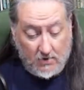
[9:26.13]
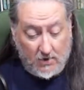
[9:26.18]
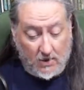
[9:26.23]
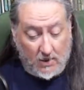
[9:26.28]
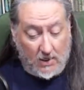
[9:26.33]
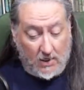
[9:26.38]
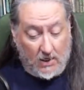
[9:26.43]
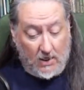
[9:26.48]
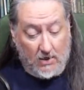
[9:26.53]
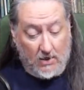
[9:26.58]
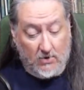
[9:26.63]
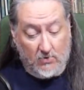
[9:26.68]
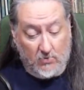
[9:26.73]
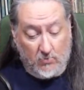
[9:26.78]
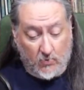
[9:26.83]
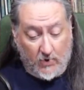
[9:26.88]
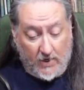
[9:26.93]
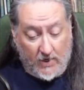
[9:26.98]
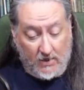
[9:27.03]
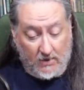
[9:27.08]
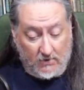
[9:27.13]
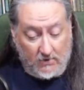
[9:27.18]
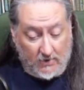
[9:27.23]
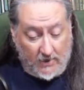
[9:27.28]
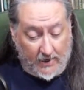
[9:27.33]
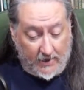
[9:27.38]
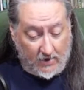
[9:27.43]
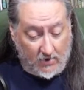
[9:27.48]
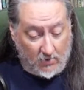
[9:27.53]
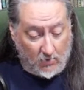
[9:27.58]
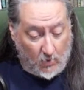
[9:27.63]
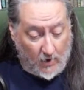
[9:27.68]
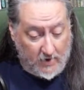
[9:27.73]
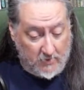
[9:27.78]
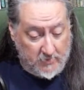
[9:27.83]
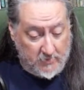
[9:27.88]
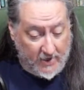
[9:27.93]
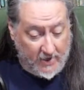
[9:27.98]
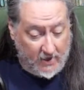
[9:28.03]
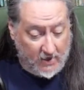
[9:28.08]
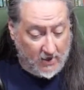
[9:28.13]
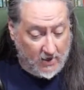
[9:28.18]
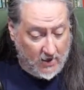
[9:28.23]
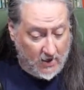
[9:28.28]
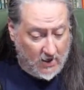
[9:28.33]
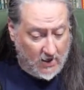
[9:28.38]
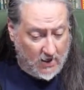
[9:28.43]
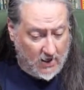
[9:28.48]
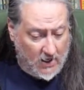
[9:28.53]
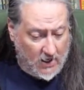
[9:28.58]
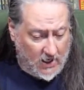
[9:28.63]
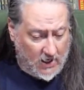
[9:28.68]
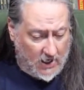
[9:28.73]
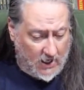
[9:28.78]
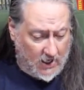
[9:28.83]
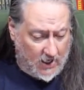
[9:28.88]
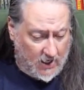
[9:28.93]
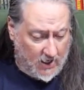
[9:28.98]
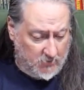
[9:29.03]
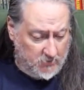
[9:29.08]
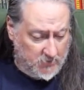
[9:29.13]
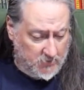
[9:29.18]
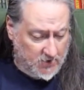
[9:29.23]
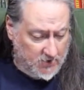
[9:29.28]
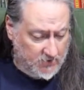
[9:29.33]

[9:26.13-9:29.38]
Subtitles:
whom we like quite a bit. Now,